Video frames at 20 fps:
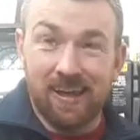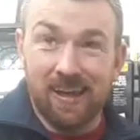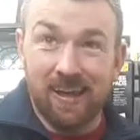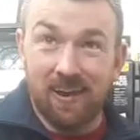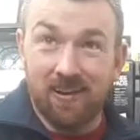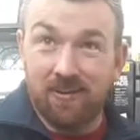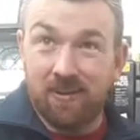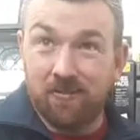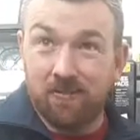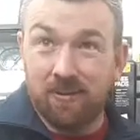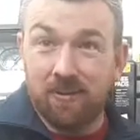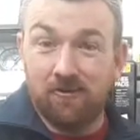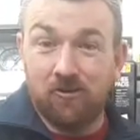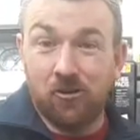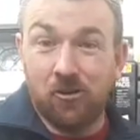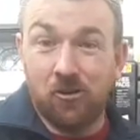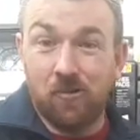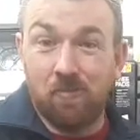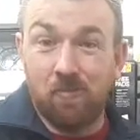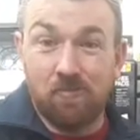Great wee
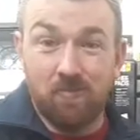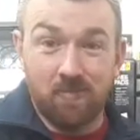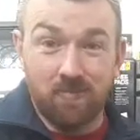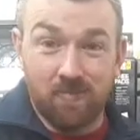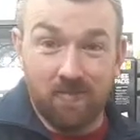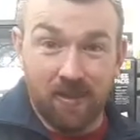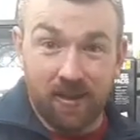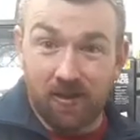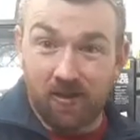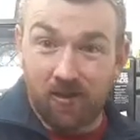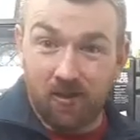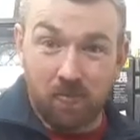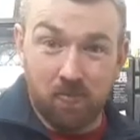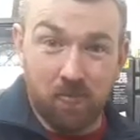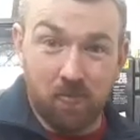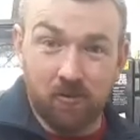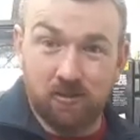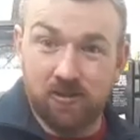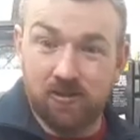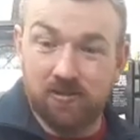job. Another
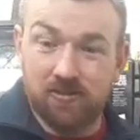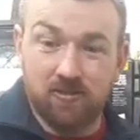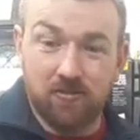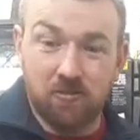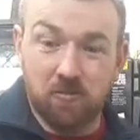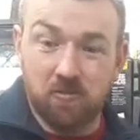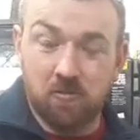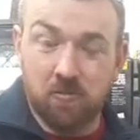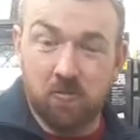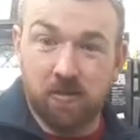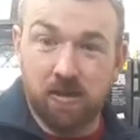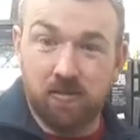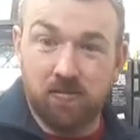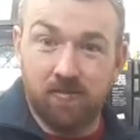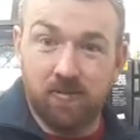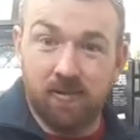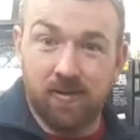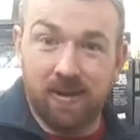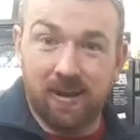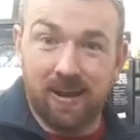budget stove or
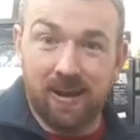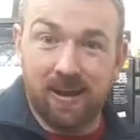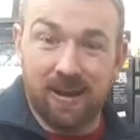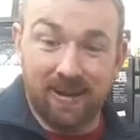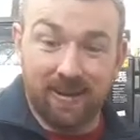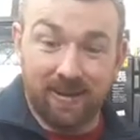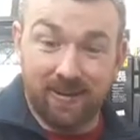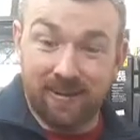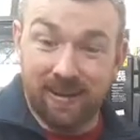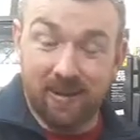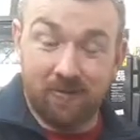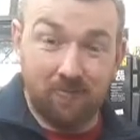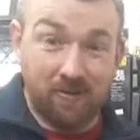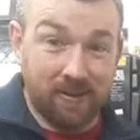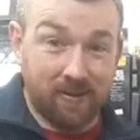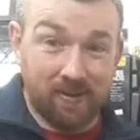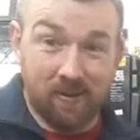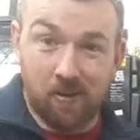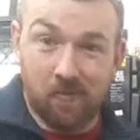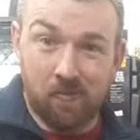whatever, and
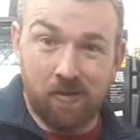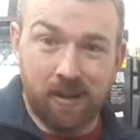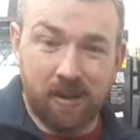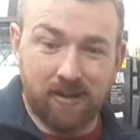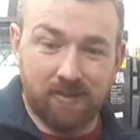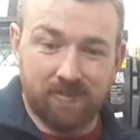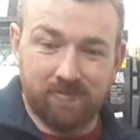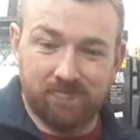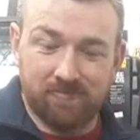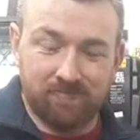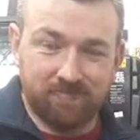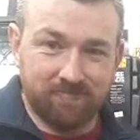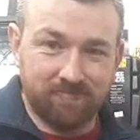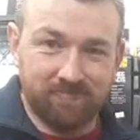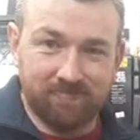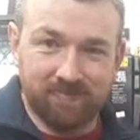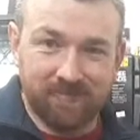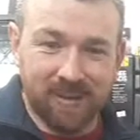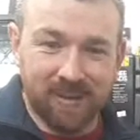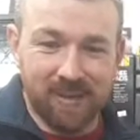lightweight, compact.
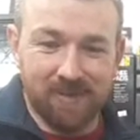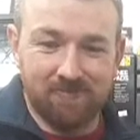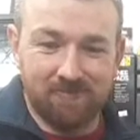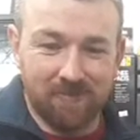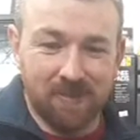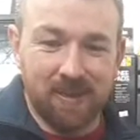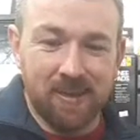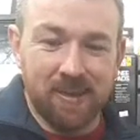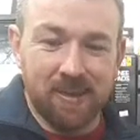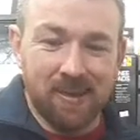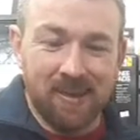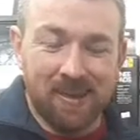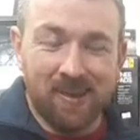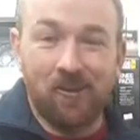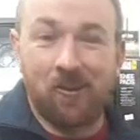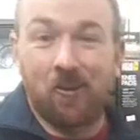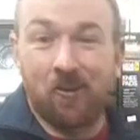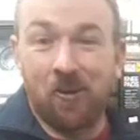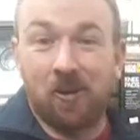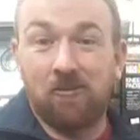Yeah,
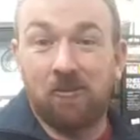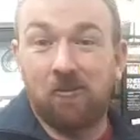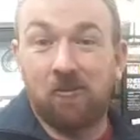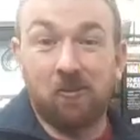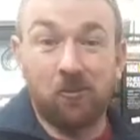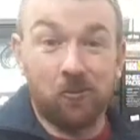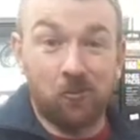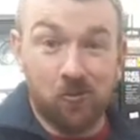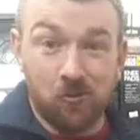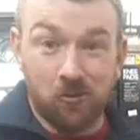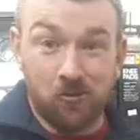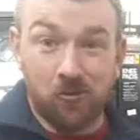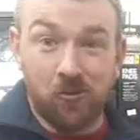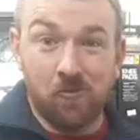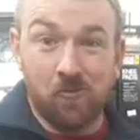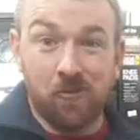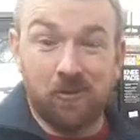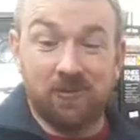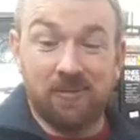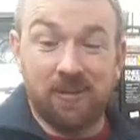another novelty one. Don't use
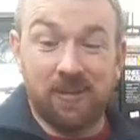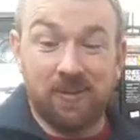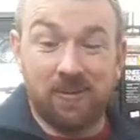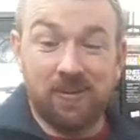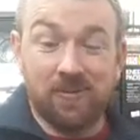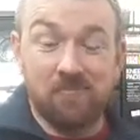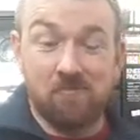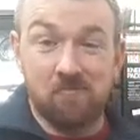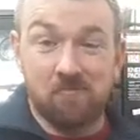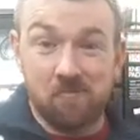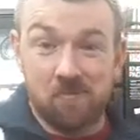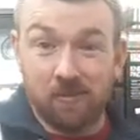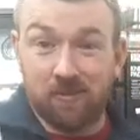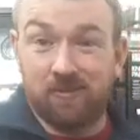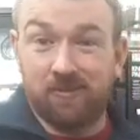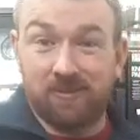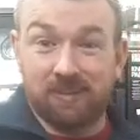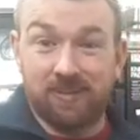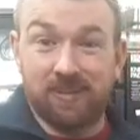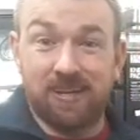too much either,
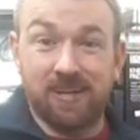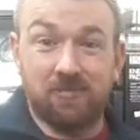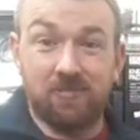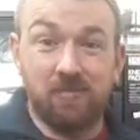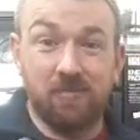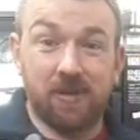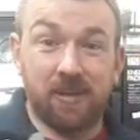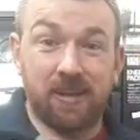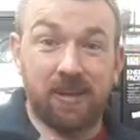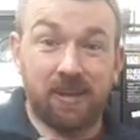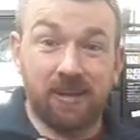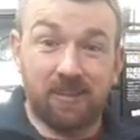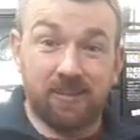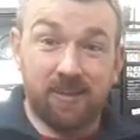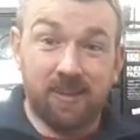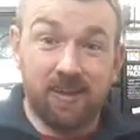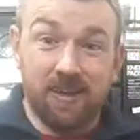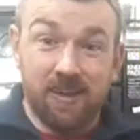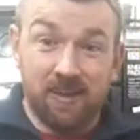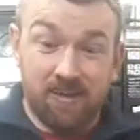but it's a nice wee bit of kit
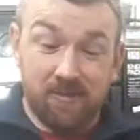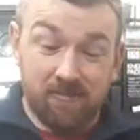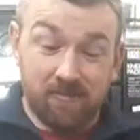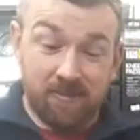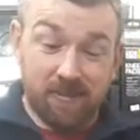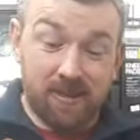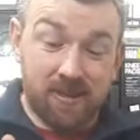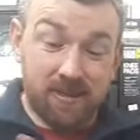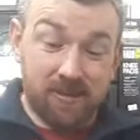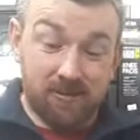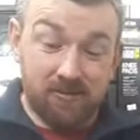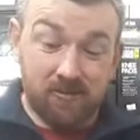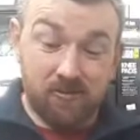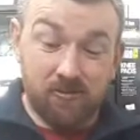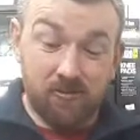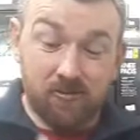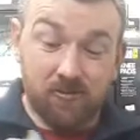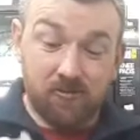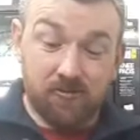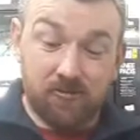to
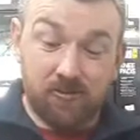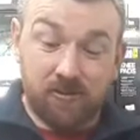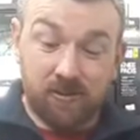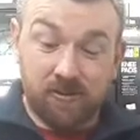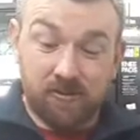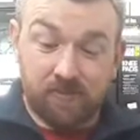use.